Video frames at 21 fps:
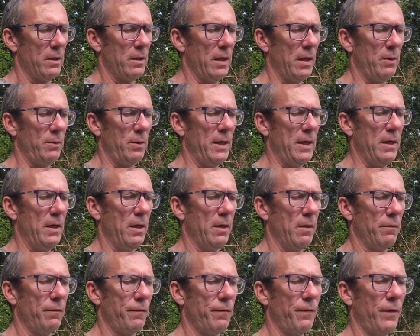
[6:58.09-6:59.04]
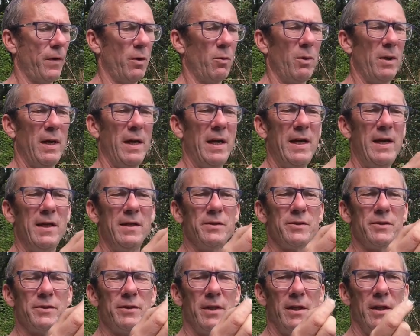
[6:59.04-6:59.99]
downy flower
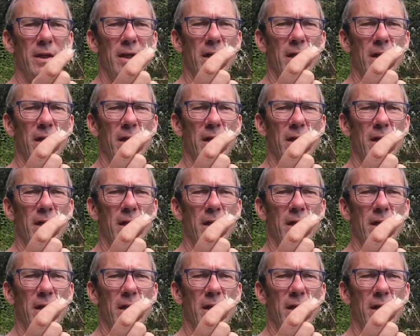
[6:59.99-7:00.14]
heads.